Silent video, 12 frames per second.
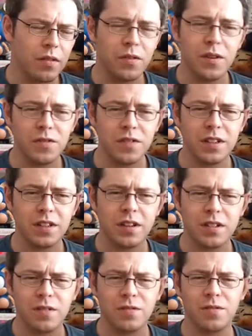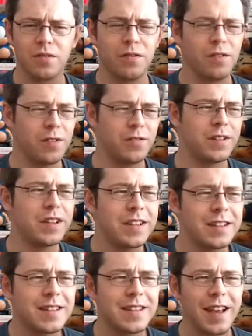50, is it
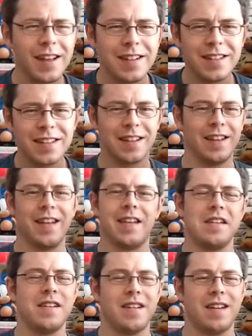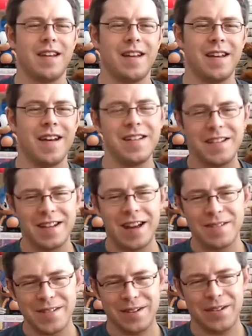15 cents? And the
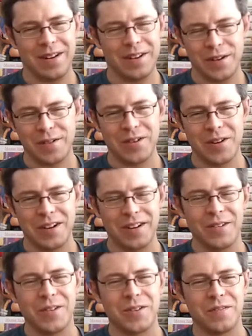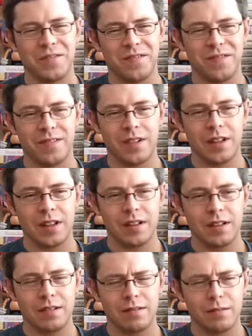dad was looking at him going,
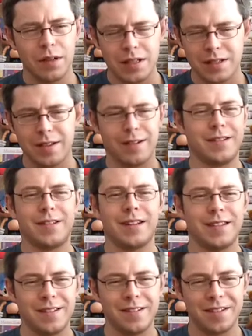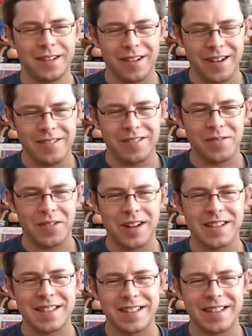that's not a great
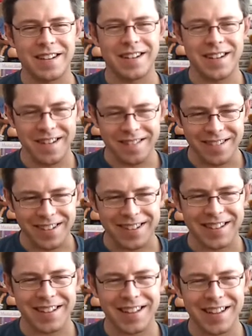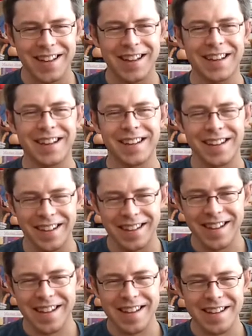price to start out with.
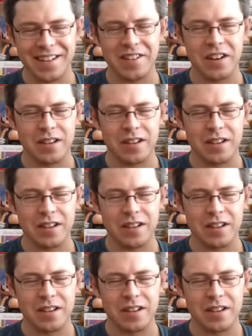You